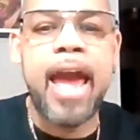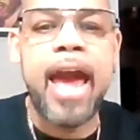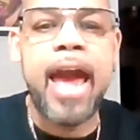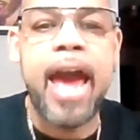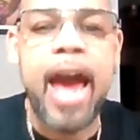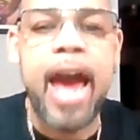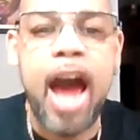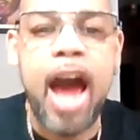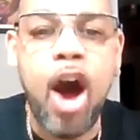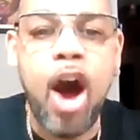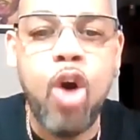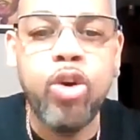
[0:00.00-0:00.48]

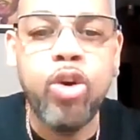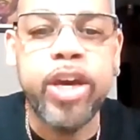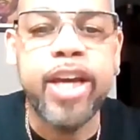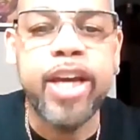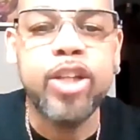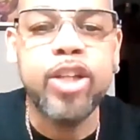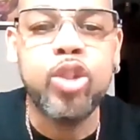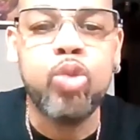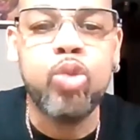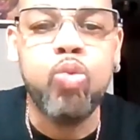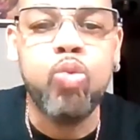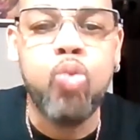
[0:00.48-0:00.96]
Hell
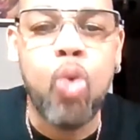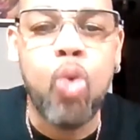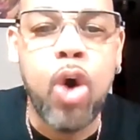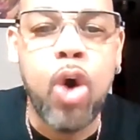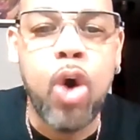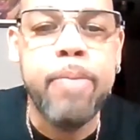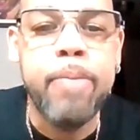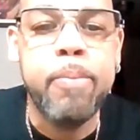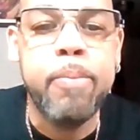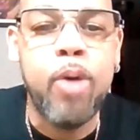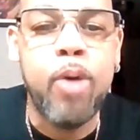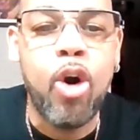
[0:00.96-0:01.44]
gets
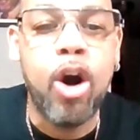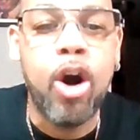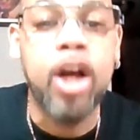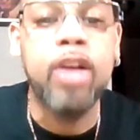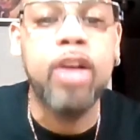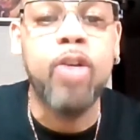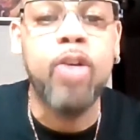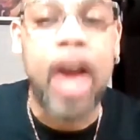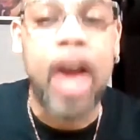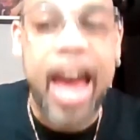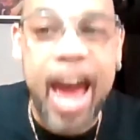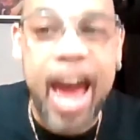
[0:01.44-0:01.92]
one more
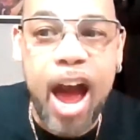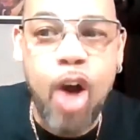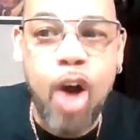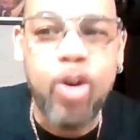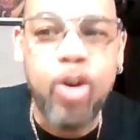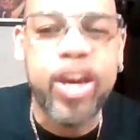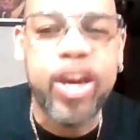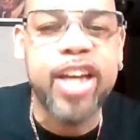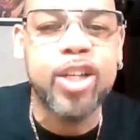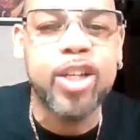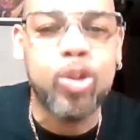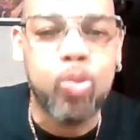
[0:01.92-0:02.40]

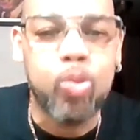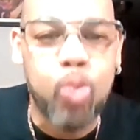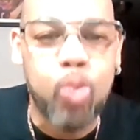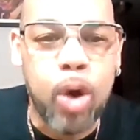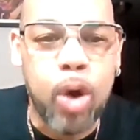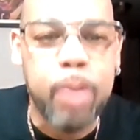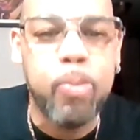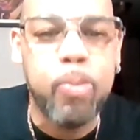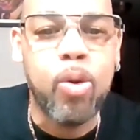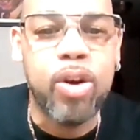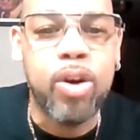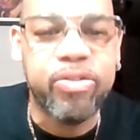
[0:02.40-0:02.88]

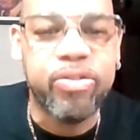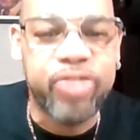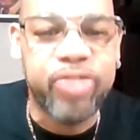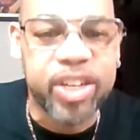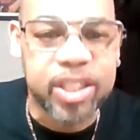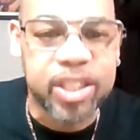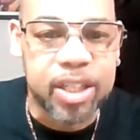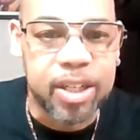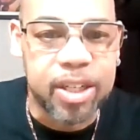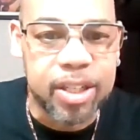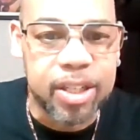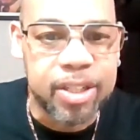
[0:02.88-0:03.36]

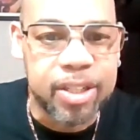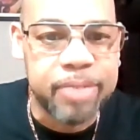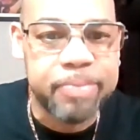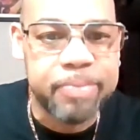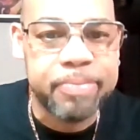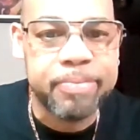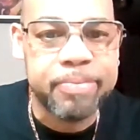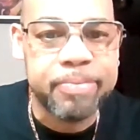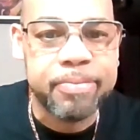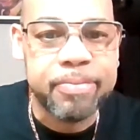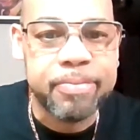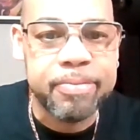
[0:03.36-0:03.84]
visitor.
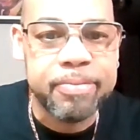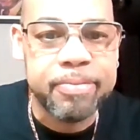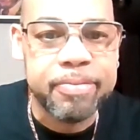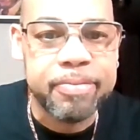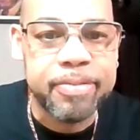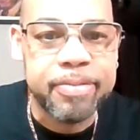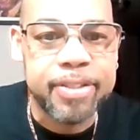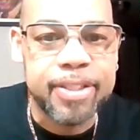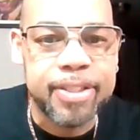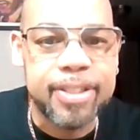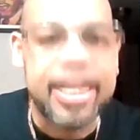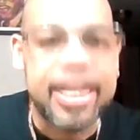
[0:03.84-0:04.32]

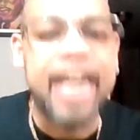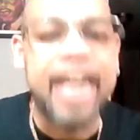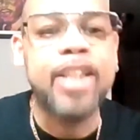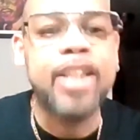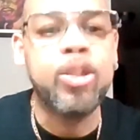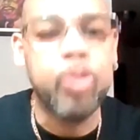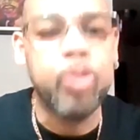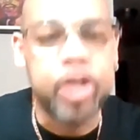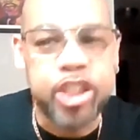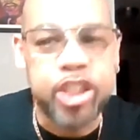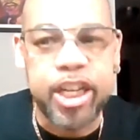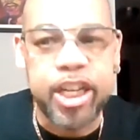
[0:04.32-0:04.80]

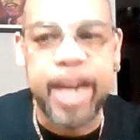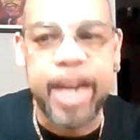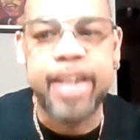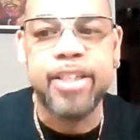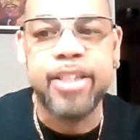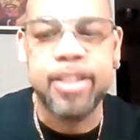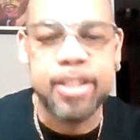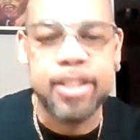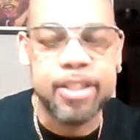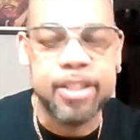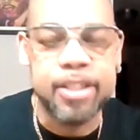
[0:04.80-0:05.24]
That's what changes.